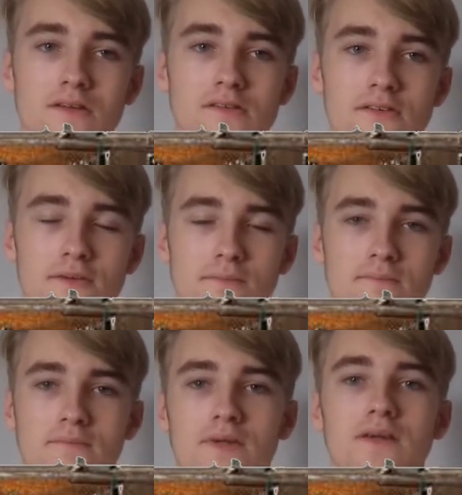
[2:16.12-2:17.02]
So,
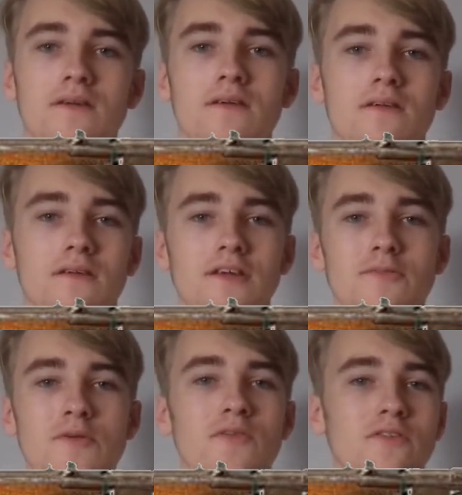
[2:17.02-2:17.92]

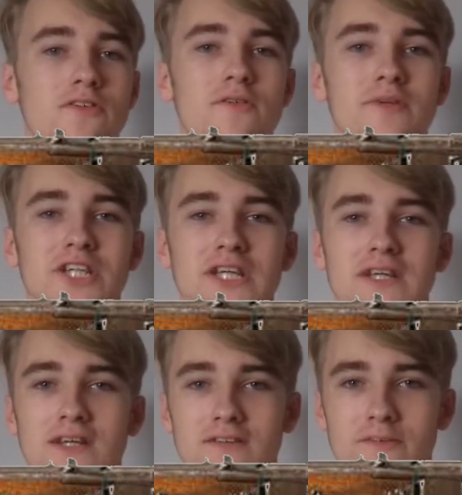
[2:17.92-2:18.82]
let's move on to the
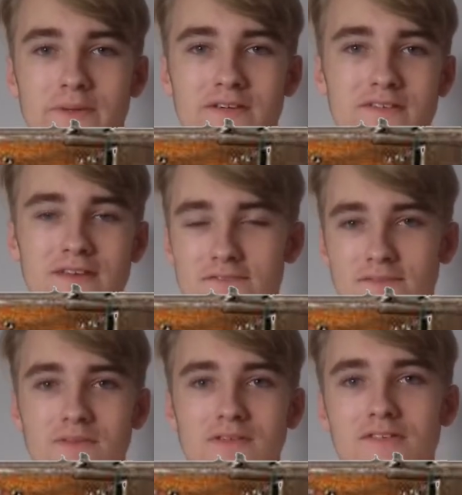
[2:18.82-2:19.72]
machine guns because
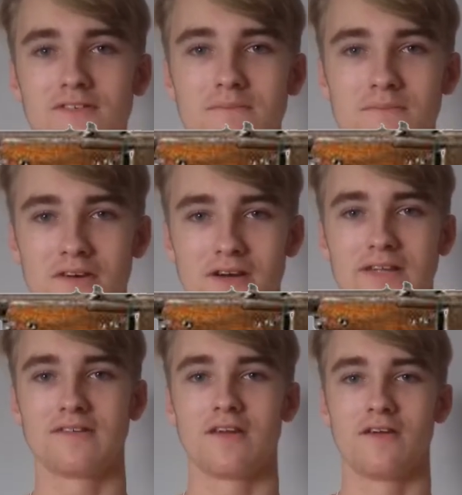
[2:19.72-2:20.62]
everyone's
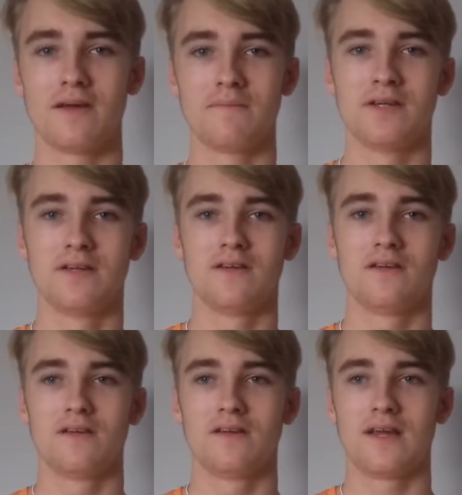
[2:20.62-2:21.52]
dying to know them.
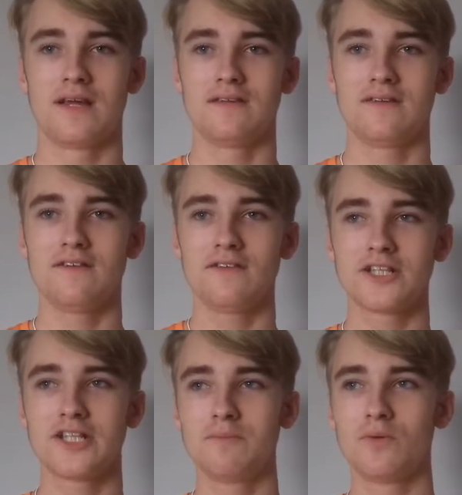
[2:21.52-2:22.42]
And there are
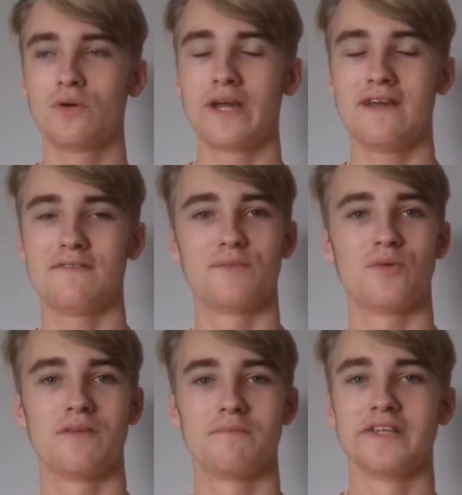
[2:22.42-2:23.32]
actually more here than
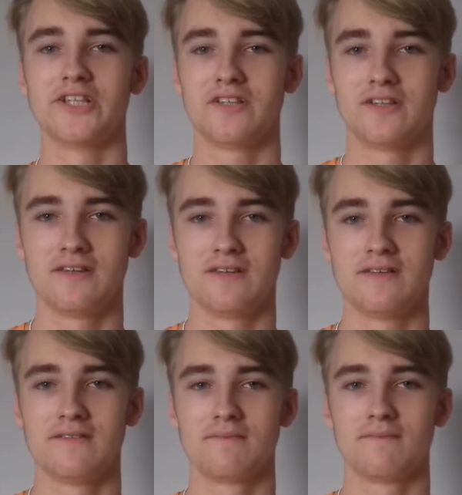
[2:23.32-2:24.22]
what I mentioned in
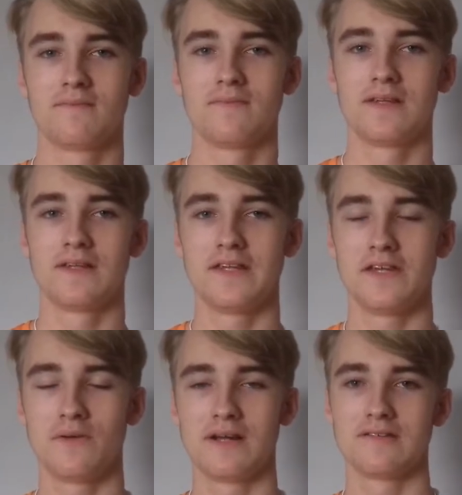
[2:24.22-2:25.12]
the
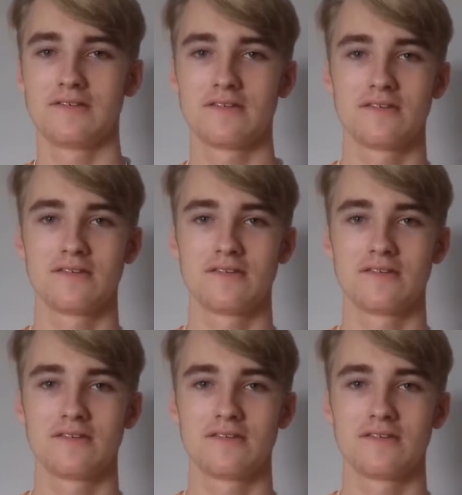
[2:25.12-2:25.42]
US.